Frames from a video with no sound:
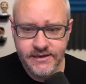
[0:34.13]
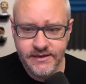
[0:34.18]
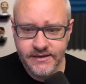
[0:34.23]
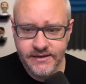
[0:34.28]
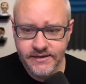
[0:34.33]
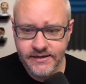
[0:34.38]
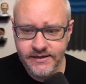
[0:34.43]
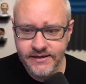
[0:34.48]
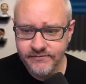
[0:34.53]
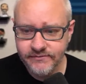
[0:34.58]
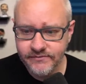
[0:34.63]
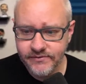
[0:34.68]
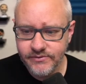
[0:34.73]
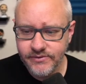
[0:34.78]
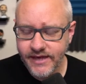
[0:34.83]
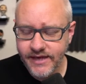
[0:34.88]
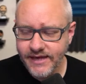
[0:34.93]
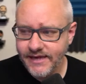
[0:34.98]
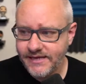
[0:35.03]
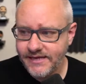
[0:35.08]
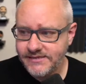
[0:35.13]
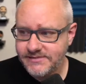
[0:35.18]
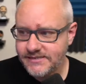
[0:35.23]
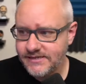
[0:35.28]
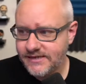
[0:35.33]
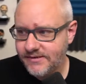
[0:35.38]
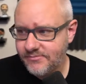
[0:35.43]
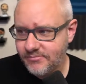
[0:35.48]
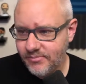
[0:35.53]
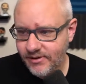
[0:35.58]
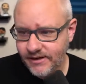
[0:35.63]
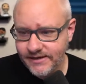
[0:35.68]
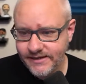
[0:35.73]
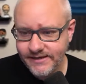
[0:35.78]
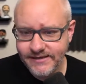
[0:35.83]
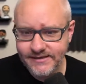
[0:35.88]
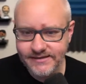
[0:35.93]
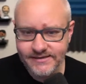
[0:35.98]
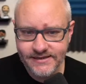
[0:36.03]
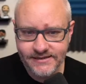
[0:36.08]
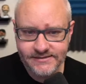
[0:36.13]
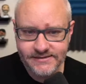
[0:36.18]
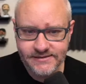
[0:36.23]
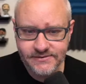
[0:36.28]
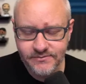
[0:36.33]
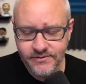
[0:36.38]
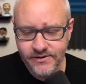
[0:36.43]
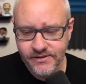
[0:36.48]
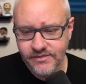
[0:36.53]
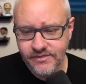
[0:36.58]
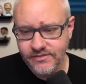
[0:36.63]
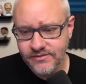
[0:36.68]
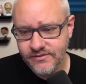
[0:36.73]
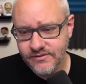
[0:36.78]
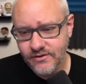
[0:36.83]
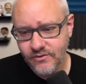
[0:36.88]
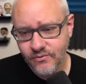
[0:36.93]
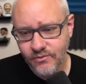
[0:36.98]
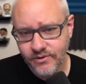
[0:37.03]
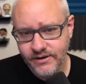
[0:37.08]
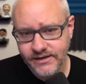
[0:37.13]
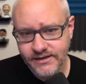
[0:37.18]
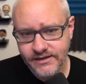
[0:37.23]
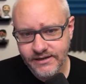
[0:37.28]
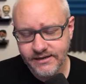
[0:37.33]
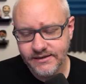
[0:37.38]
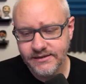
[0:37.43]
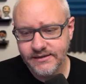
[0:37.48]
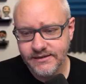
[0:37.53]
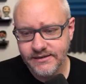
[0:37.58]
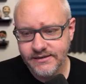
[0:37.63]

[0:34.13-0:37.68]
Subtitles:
interview that Casey and Bonnie conducted with Juanita.